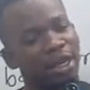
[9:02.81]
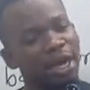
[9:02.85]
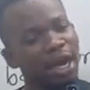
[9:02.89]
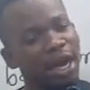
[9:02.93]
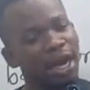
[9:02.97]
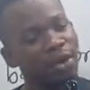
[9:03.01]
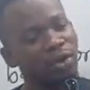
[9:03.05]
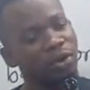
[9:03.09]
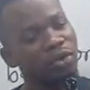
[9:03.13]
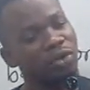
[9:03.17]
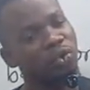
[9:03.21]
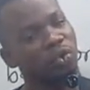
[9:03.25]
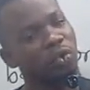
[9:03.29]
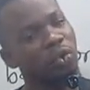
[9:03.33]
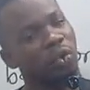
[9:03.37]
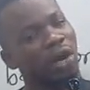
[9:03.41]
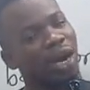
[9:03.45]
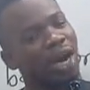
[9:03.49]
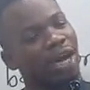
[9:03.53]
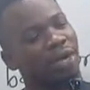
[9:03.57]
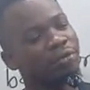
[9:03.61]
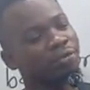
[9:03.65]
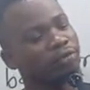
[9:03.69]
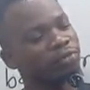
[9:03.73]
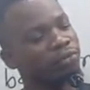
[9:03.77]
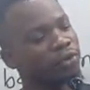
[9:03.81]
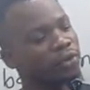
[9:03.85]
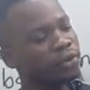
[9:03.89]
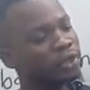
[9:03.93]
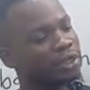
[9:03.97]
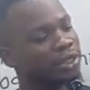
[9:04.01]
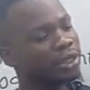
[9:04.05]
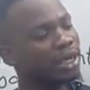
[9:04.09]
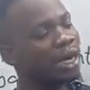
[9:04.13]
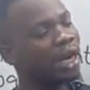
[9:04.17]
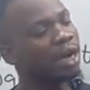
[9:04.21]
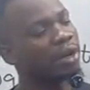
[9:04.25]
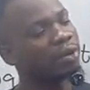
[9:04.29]
and also
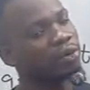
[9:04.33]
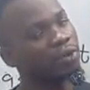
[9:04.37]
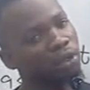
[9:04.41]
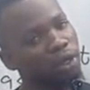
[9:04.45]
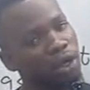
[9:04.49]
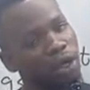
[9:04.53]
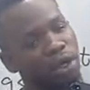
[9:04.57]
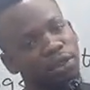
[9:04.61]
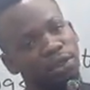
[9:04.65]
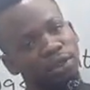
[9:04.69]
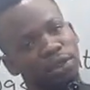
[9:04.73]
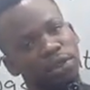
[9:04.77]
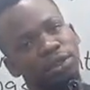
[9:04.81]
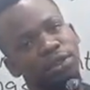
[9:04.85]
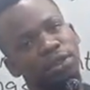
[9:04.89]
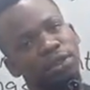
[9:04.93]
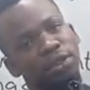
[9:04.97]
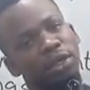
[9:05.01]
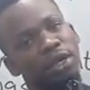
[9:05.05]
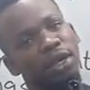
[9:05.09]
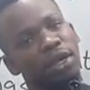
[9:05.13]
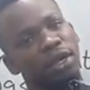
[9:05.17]
avoid arrogancy.